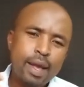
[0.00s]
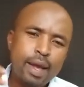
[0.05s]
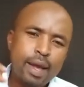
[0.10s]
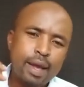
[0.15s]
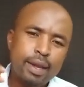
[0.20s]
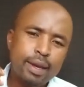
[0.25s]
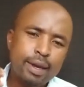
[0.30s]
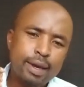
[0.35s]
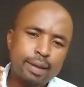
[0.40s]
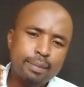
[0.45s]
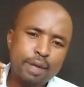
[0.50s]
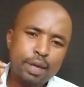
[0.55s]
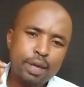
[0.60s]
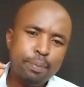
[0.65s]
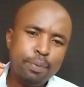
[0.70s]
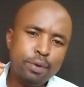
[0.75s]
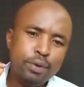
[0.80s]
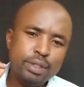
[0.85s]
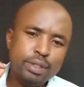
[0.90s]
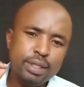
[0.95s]
And let me
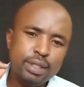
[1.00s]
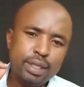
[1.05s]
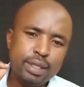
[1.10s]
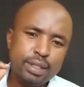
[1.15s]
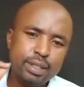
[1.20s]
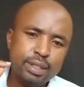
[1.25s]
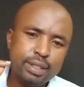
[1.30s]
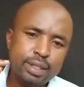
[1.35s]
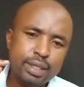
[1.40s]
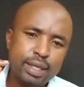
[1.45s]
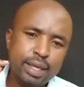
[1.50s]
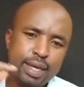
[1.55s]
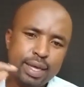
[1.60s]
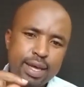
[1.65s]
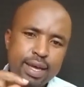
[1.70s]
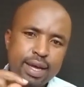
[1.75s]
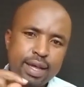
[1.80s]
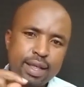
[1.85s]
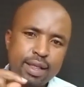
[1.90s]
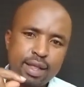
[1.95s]
put it
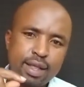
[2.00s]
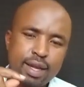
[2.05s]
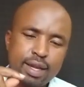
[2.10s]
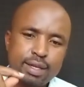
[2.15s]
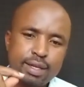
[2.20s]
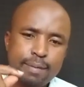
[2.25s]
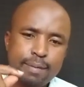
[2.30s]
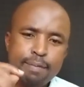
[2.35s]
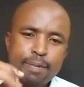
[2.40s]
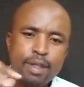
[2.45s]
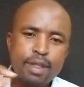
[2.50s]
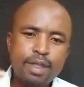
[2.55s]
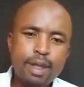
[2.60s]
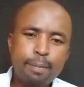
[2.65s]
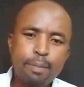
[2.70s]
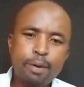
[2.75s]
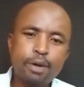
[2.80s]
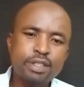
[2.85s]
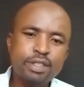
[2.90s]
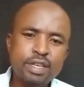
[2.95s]
here that the
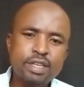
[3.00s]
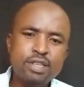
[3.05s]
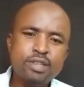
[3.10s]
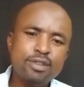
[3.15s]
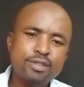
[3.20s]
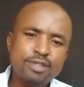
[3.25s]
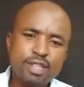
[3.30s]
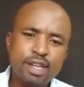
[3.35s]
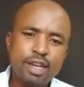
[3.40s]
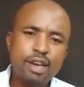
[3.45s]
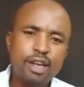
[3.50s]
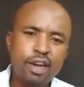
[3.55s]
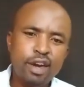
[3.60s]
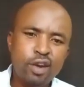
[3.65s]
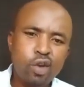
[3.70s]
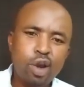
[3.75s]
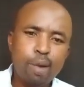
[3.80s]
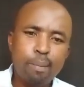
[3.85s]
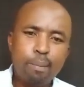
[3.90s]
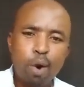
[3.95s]
process of selling
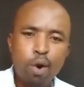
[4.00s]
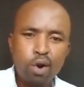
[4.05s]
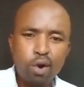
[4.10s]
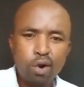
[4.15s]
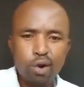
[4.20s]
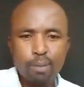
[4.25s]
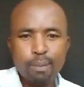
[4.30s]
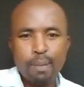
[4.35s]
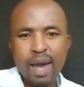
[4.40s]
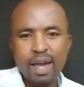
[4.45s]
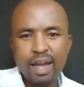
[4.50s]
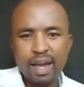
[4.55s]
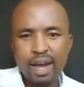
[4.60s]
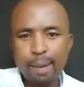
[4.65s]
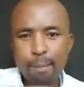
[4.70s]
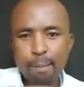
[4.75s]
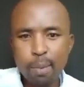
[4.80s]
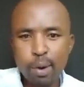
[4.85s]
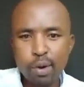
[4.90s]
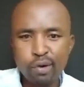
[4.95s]
your bond or buying
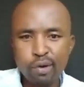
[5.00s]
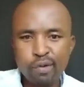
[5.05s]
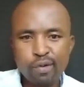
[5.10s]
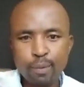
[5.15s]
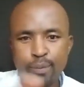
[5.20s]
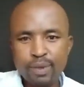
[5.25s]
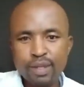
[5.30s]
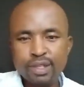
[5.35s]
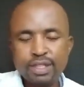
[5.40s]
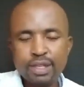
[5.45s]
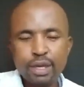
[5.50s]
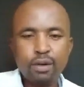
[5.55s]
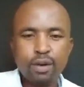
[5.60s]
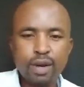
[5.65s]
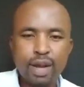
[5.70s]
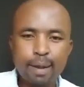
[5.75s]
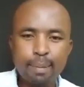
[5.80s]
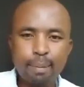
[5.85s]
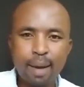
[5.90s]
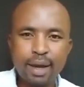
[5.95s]
a bond from the
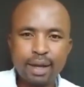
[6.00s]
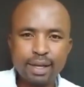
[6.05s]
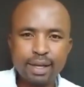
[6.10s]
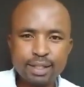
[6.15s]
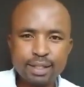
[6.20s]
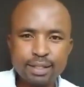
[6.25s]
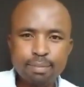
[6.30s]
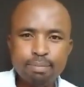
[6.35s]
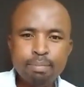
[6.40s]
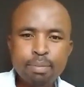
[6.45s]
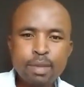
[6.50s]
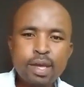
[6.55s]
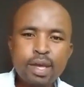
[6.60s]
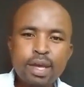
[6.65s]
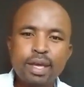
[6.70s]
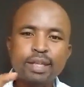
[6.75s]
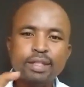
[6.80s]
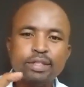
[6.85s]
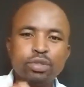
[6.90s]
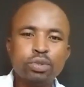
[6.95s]
secondary market
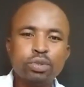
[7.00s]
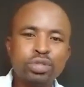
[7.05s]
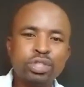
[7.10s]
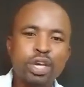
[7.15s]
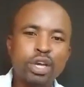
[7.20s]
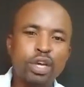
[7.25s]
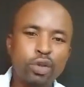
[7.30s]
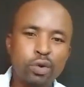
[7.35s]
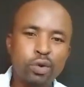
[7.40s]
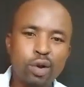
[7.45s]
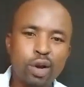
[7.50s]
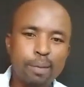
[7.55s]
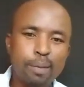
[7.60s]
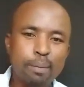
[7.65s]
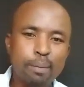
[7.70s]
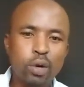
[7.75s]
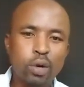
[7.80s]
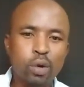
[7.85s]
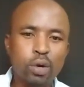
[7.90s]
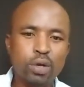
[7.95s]
is so secure
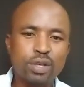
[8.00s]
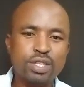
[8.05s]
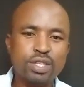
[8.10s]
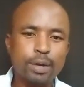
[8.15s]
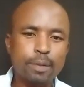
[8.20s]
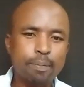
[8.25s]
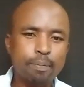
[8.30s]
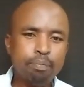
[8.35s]
because